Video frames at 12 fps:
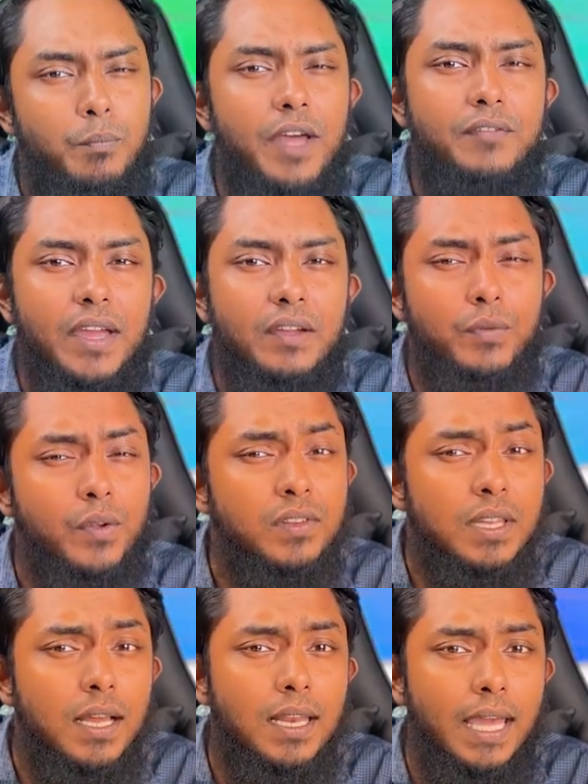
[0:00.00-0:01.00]
Perfect for
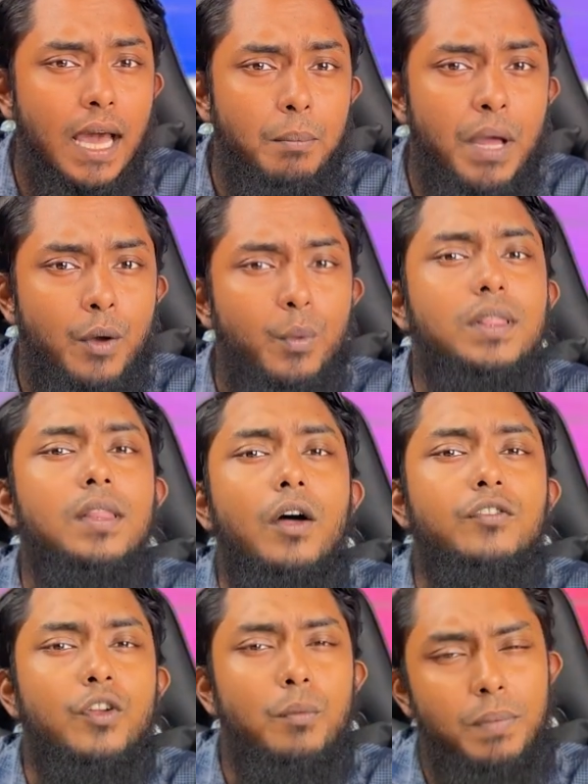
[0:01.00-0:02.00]
snuggling up with
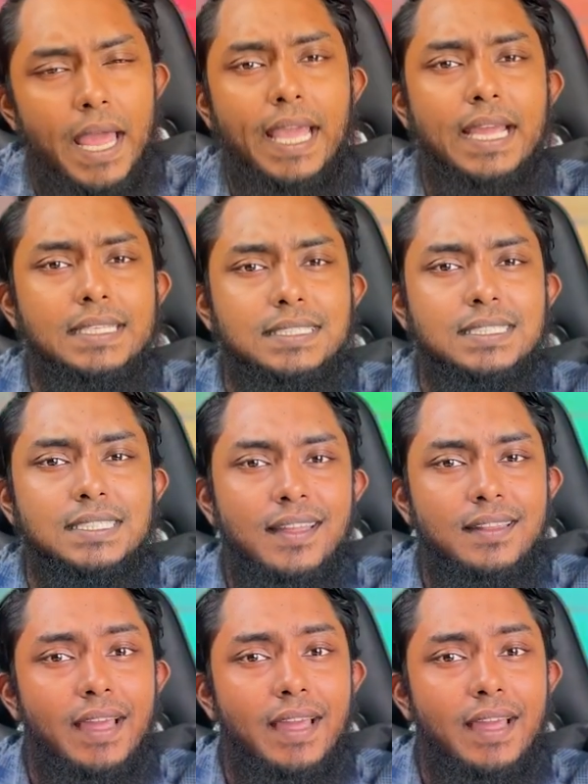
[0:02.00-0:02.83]
lots of blankets.